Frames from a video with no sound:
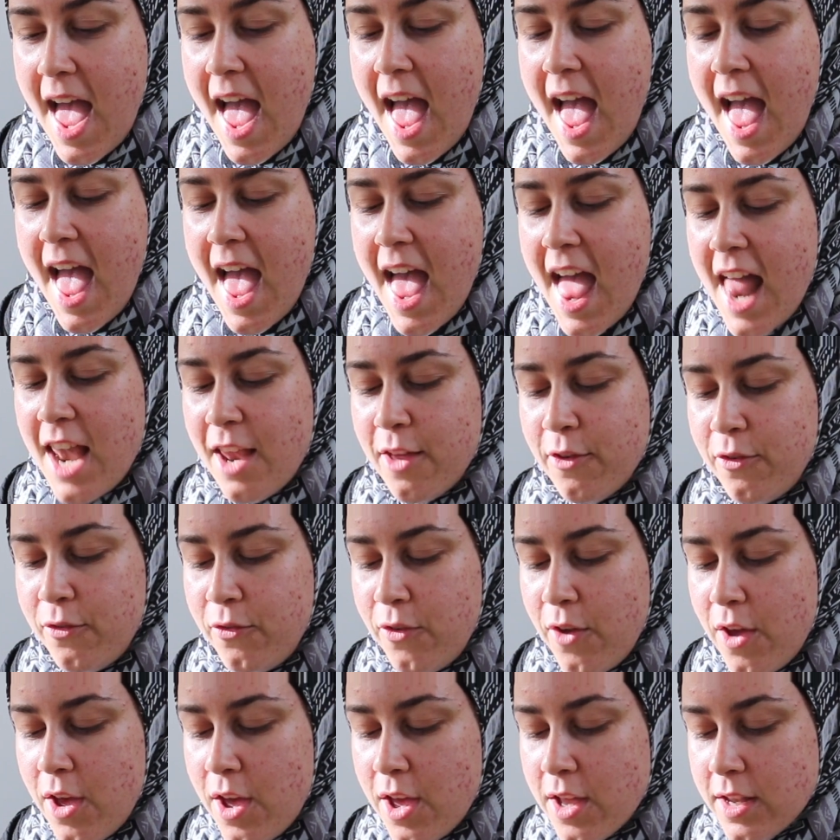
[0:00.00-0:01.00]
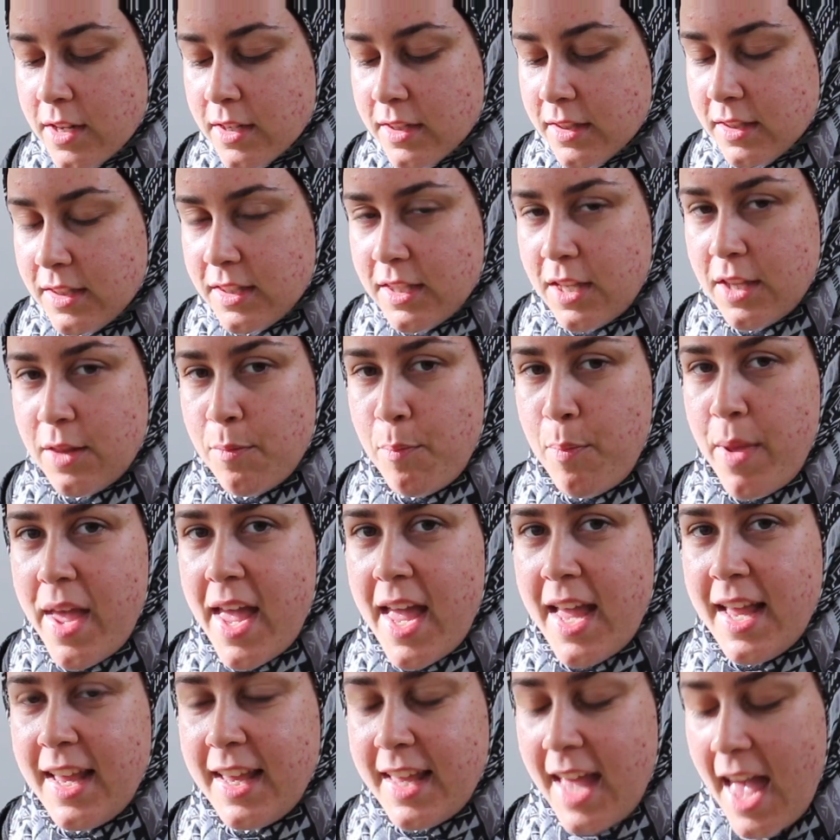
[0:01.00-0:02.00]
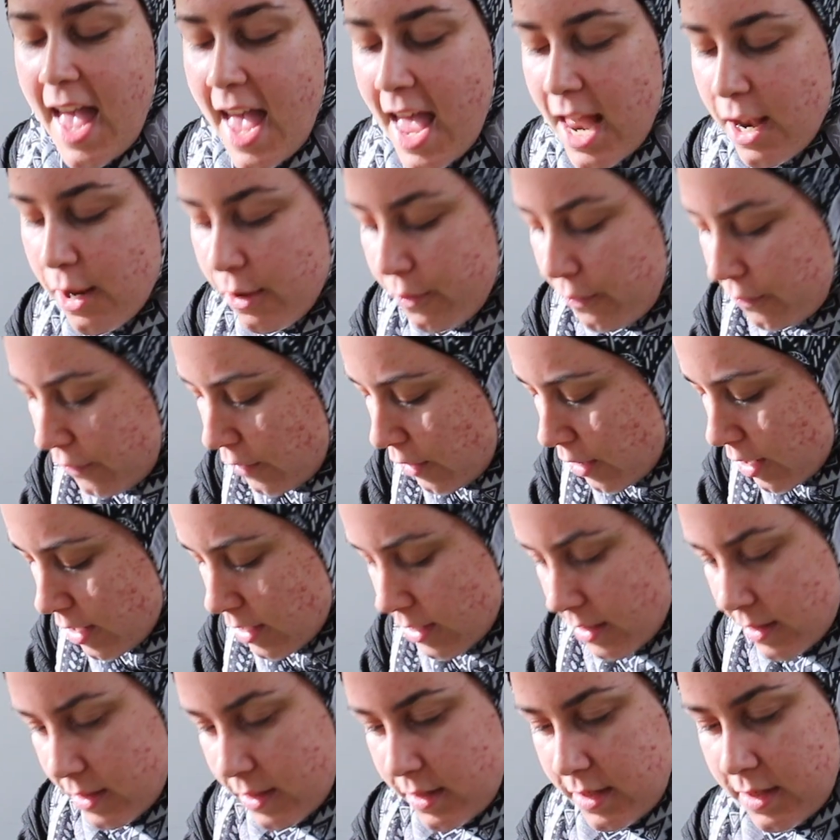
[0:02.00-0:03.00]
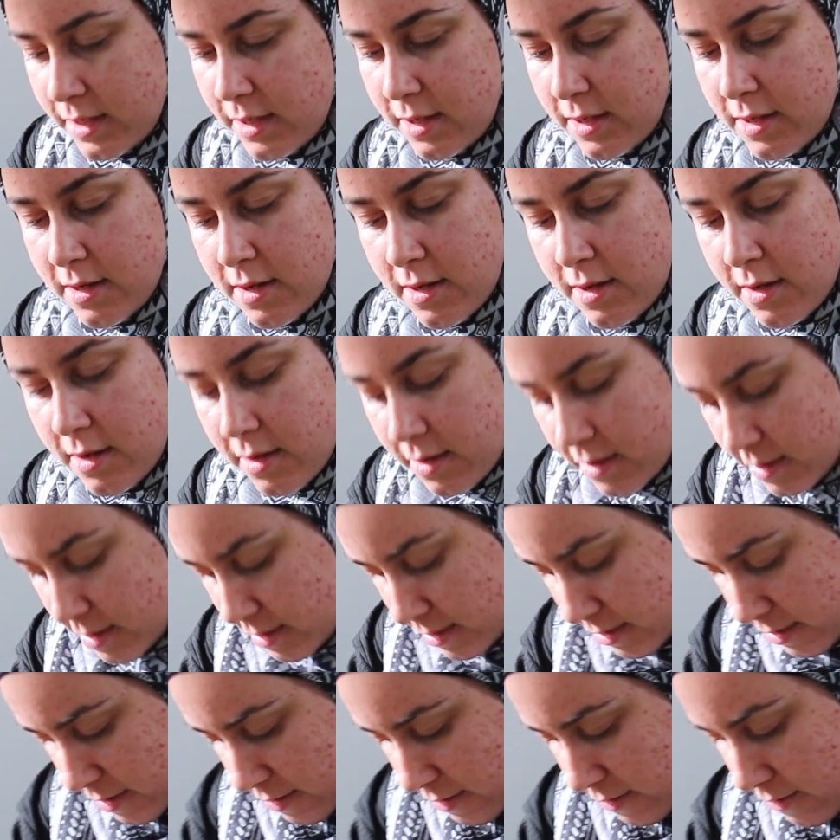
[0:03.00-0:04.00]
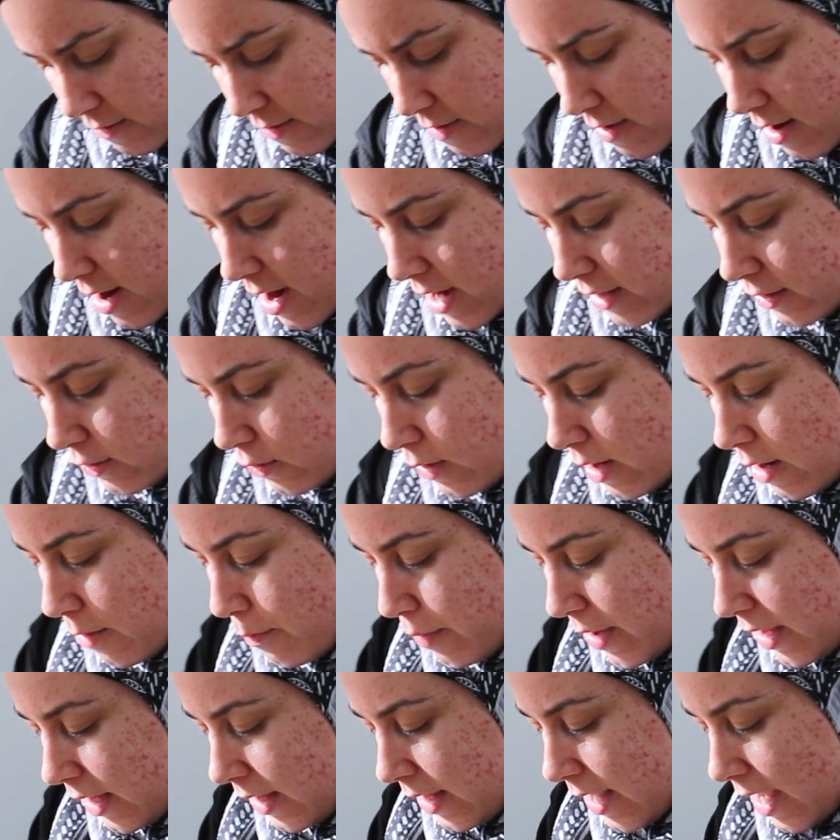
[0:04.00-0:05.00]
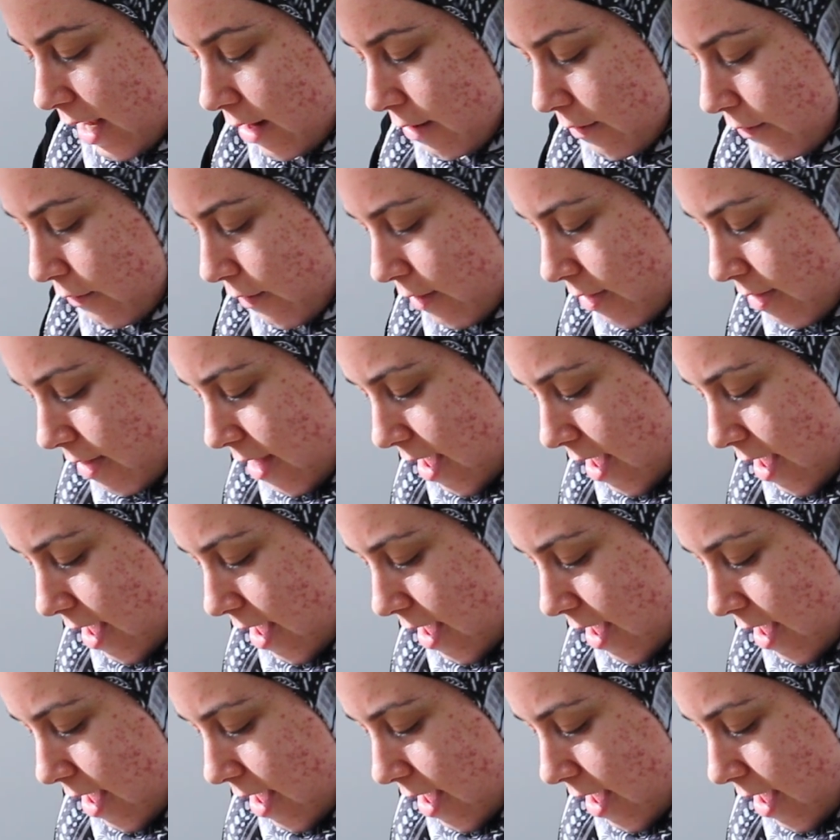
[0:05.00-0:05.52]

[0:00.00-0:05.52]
Elephant. Pink elephant. Alright, let's do our pink elephant